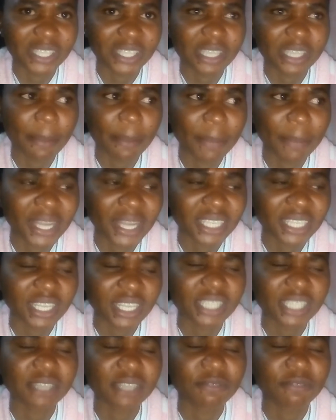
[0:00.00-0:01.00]
somebody
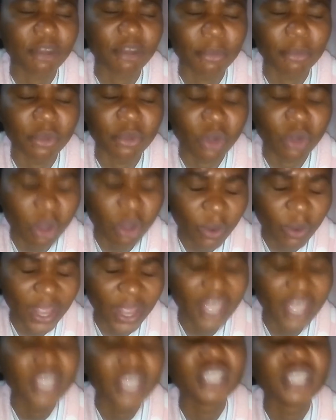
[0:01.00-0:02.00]
just from
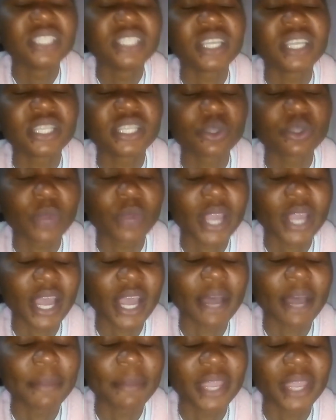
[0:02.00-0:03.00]
nowhere just to
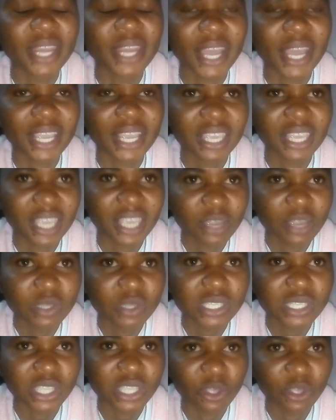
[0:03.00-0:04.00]
come and accuse
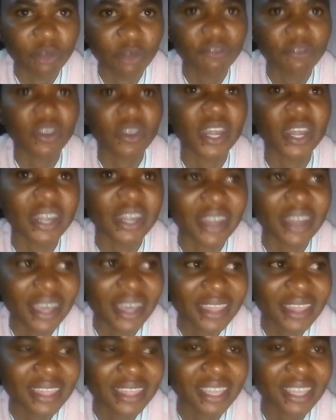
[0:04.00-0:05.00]
you for
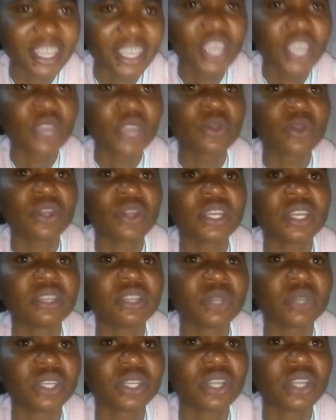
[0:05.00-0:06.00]
nothing. You
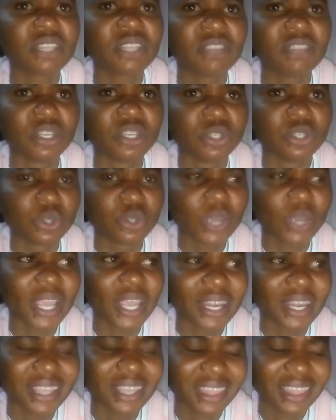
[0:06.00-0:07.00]
did not even do
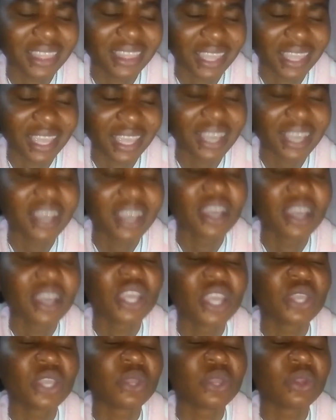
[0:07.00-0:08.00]
anything,
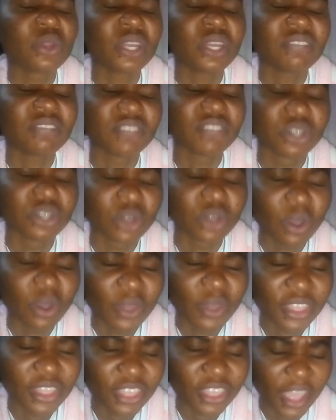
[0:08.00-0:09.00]
you don't even know
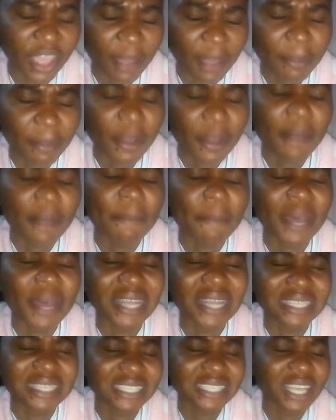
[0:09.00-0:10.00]
them,
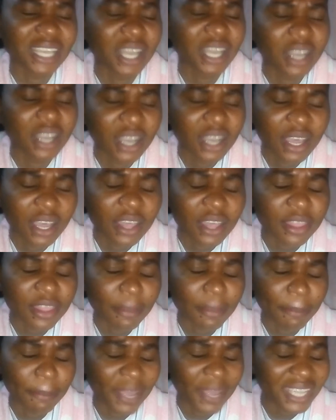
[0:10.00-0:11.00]
but the
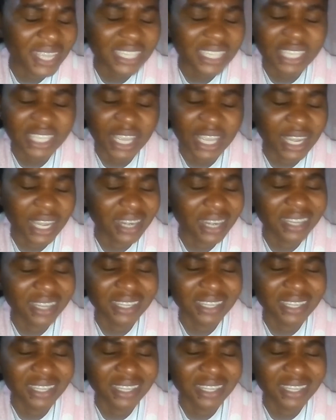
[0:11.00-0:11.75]
person,